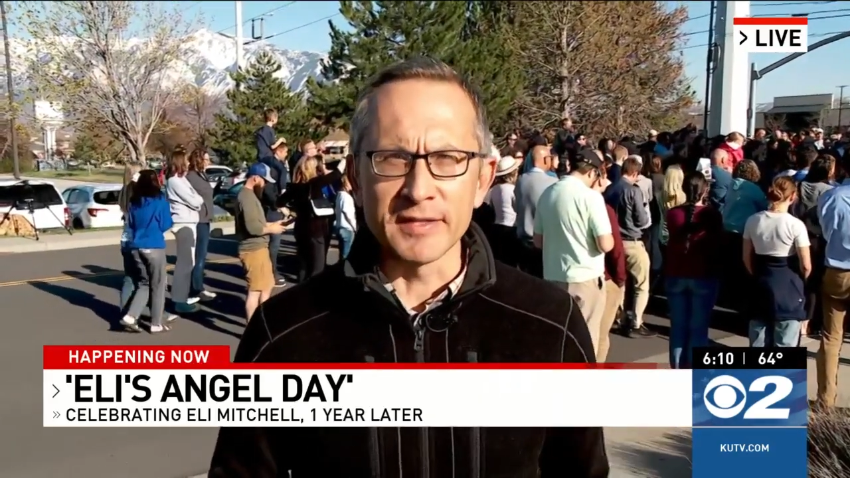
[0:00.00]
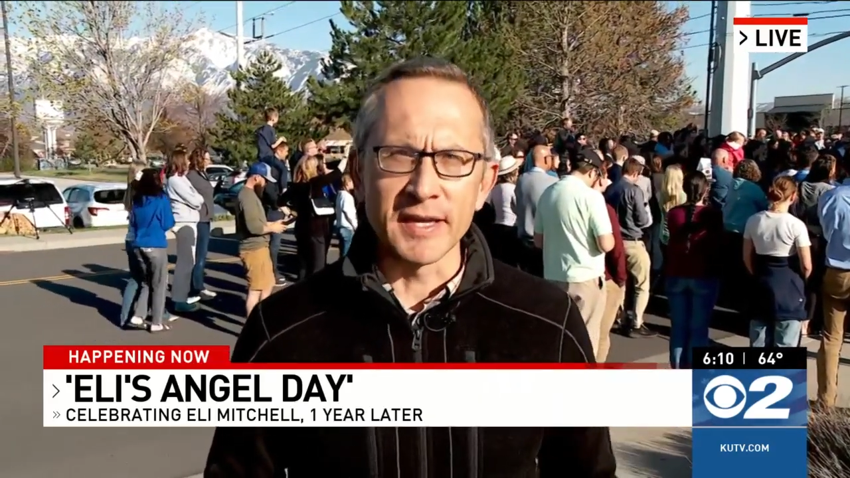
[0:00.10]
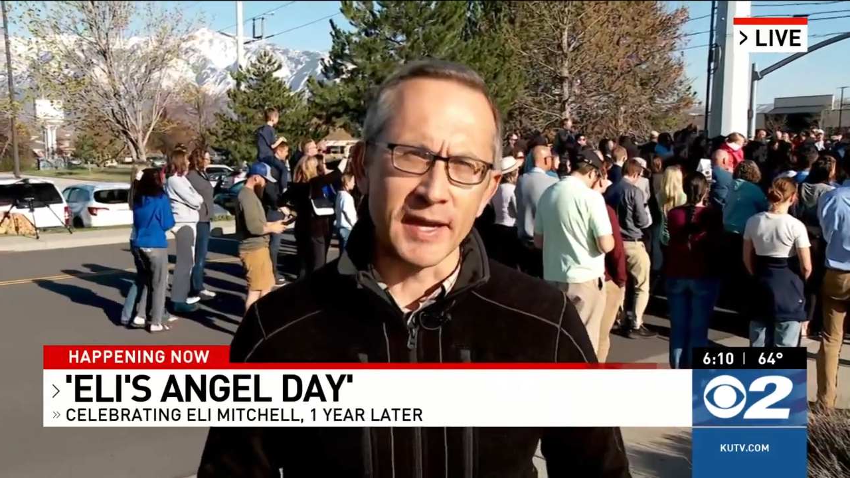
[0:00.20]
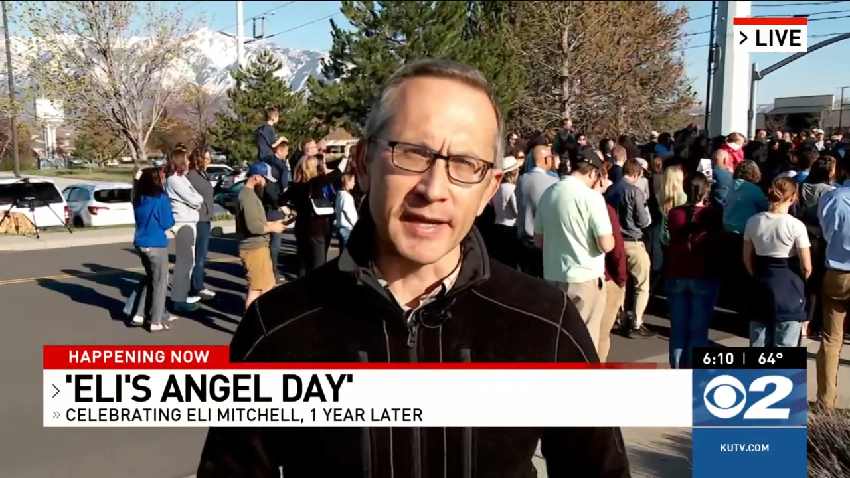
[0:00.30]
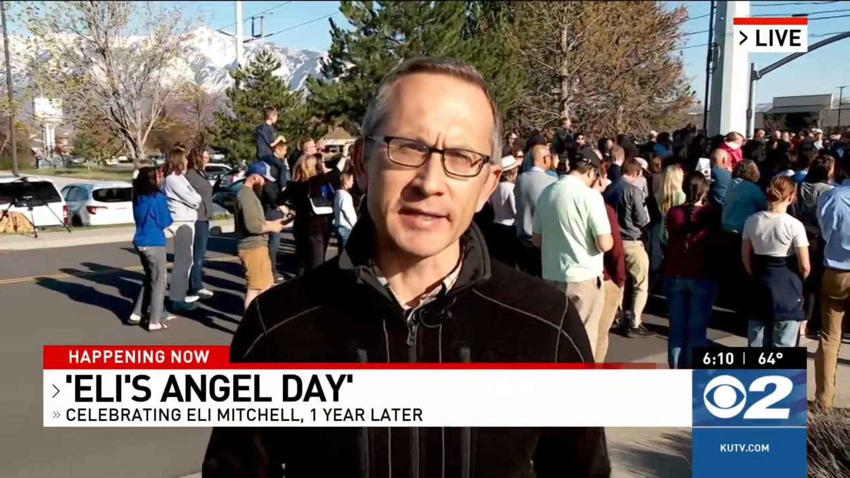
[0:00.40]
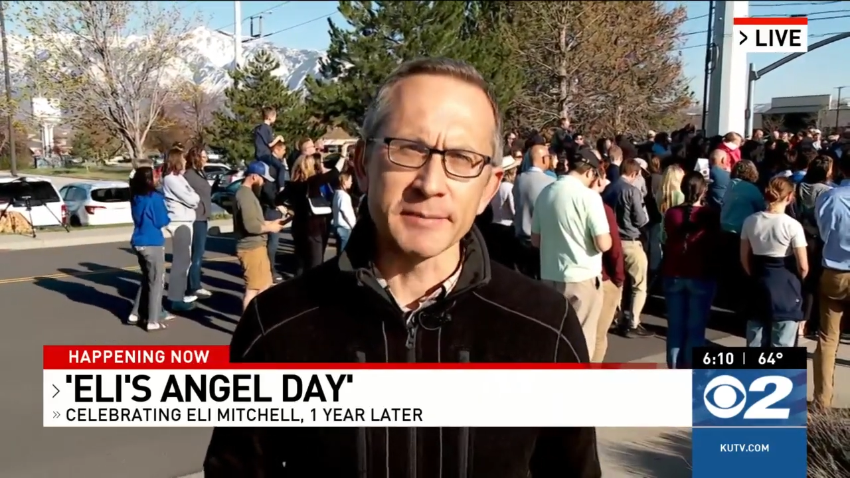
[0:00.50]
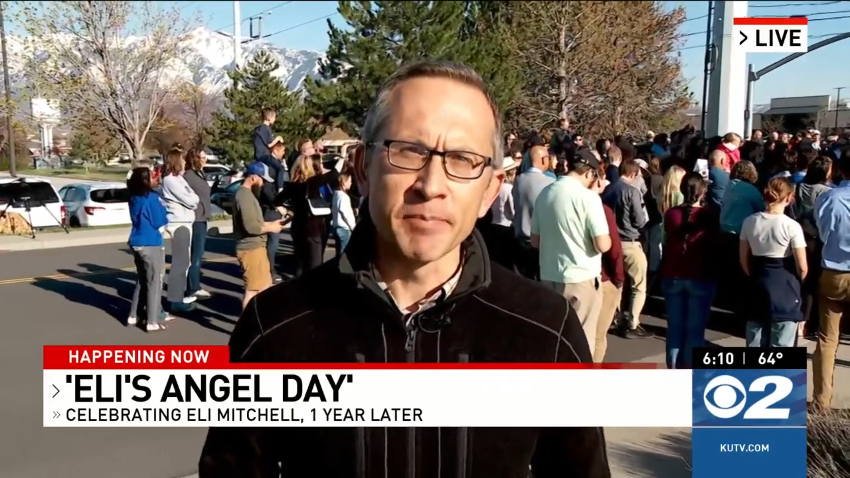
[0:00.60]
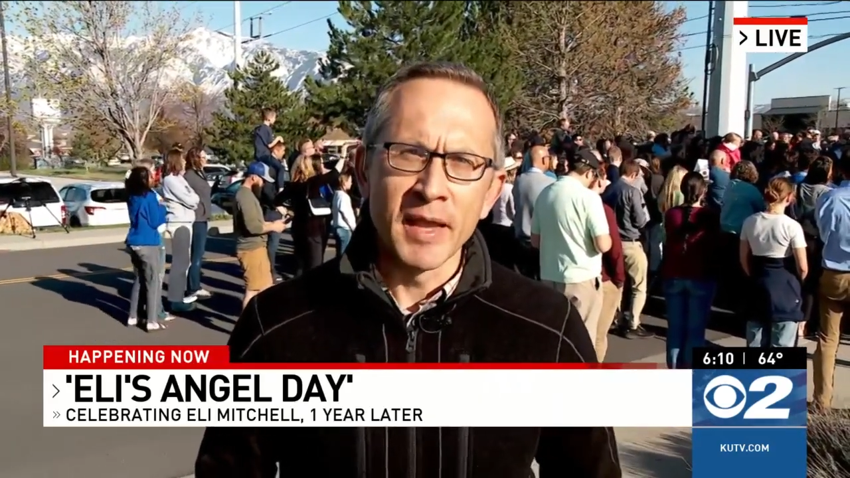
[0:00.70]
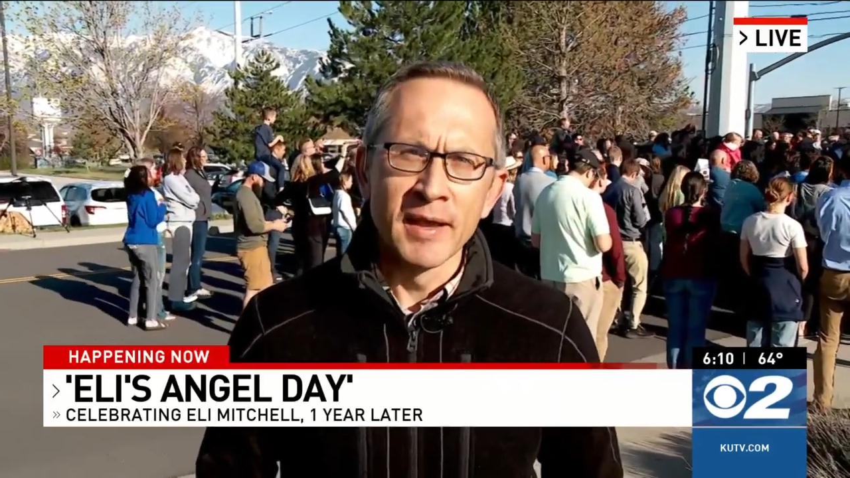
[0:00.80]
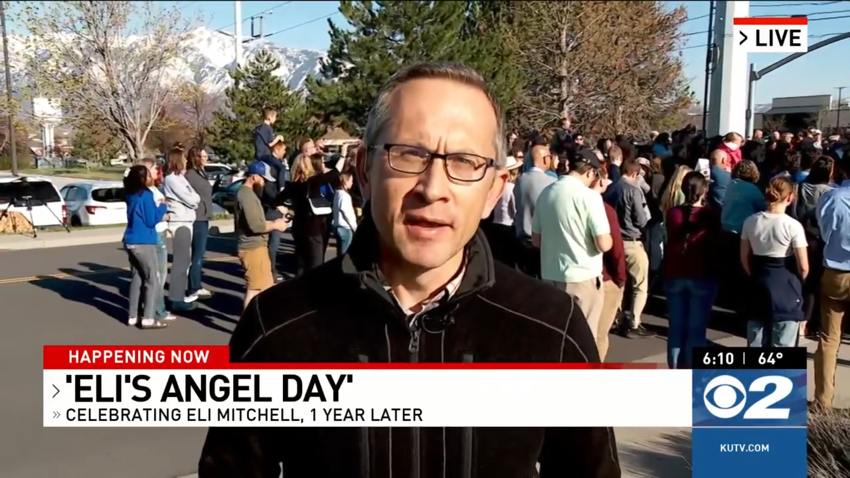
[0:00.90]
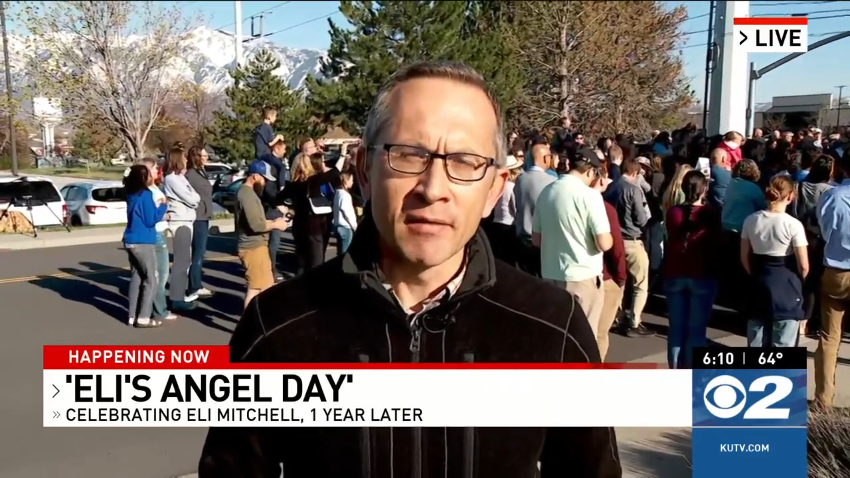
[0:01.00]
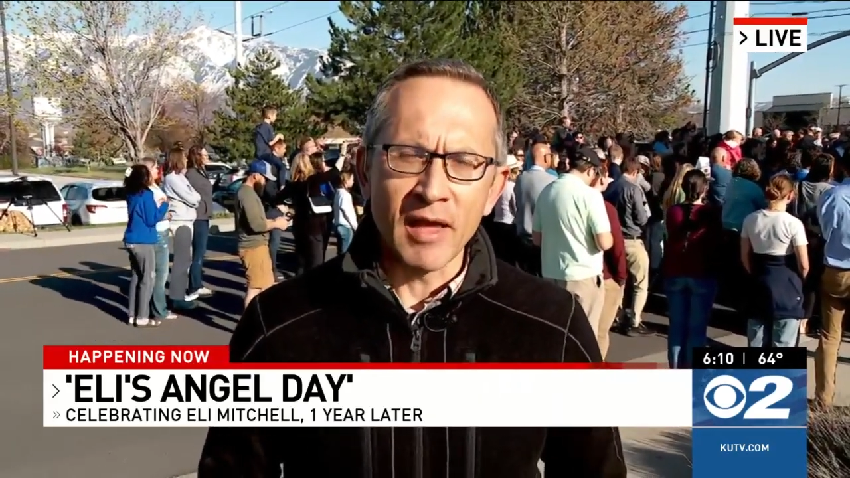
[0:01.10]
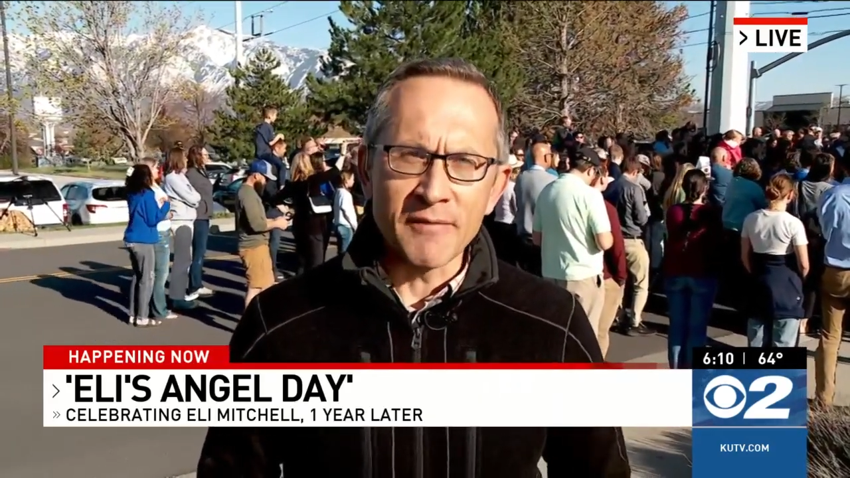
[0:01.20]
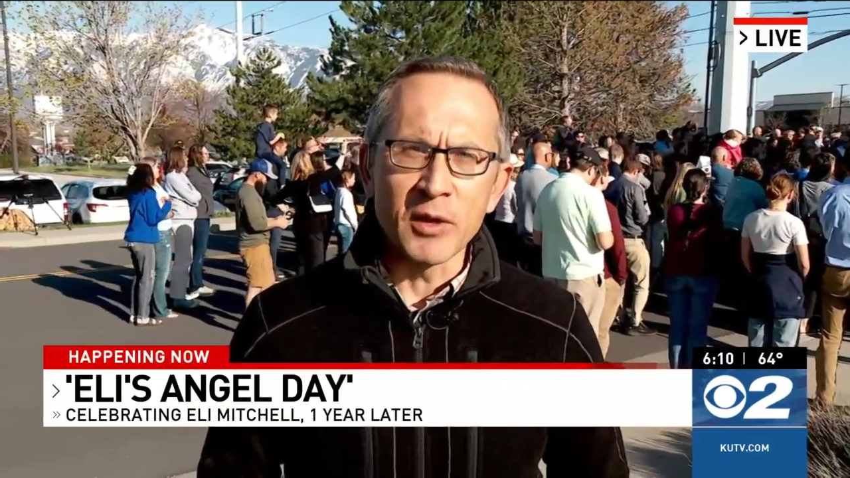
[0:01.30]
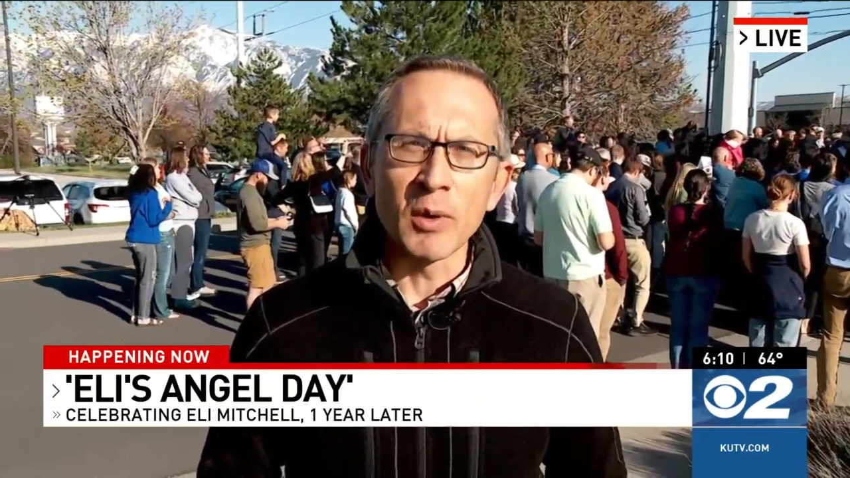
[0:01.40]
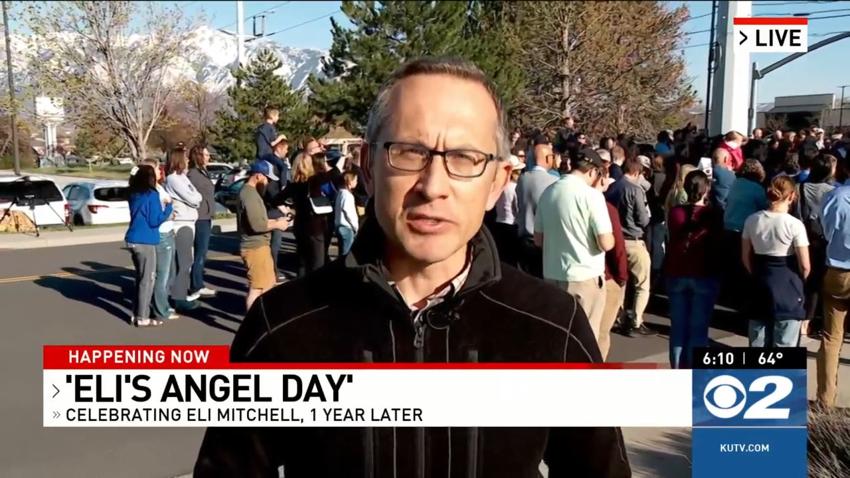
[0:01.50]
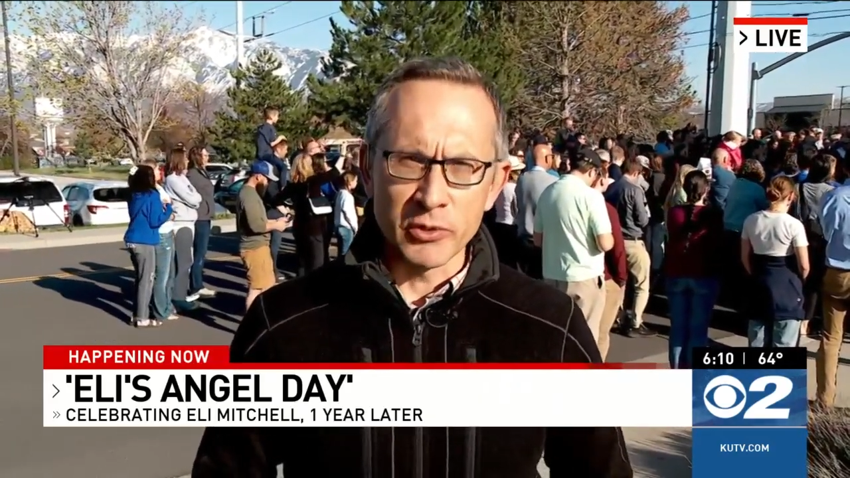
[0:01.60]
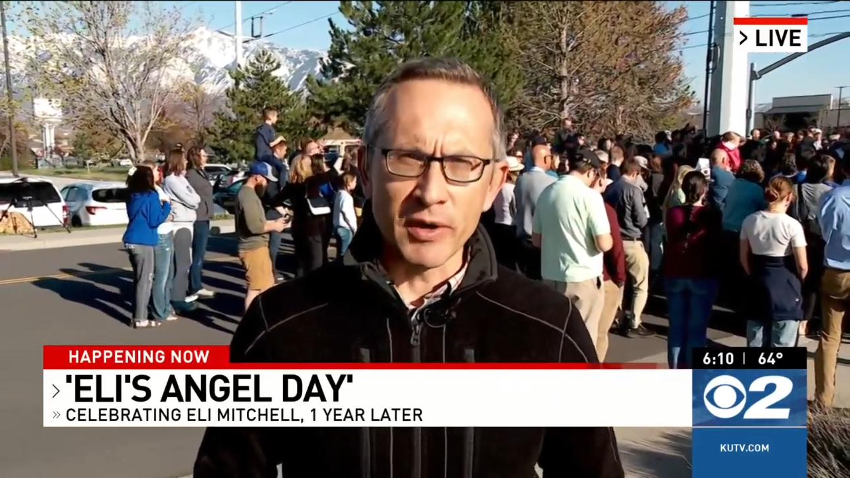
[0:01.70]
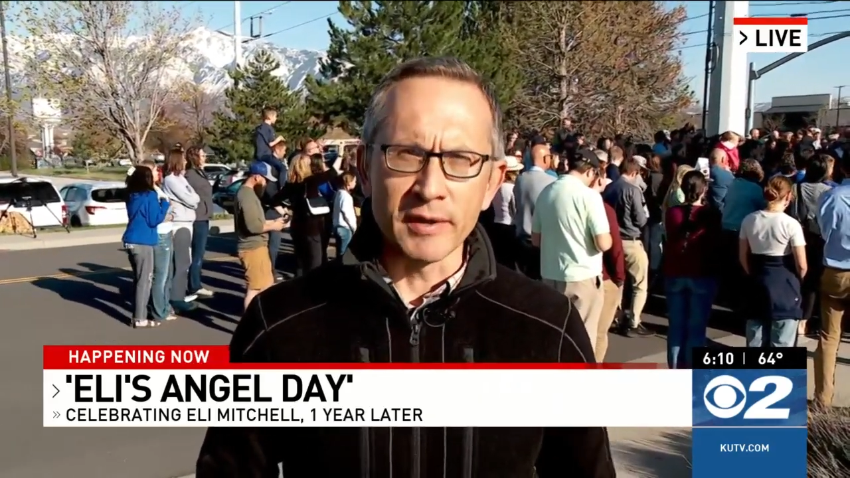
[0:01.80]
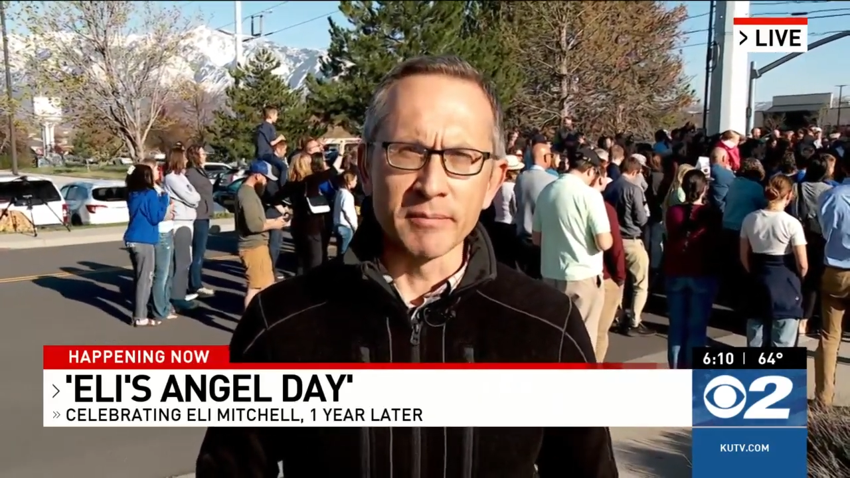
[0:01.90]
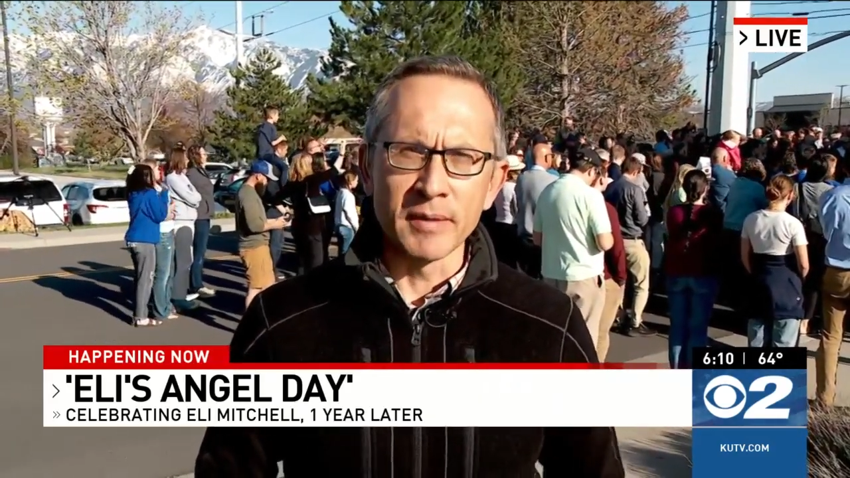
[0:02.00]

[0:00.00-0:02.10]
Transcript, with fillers: tonight. Live in West Jordan,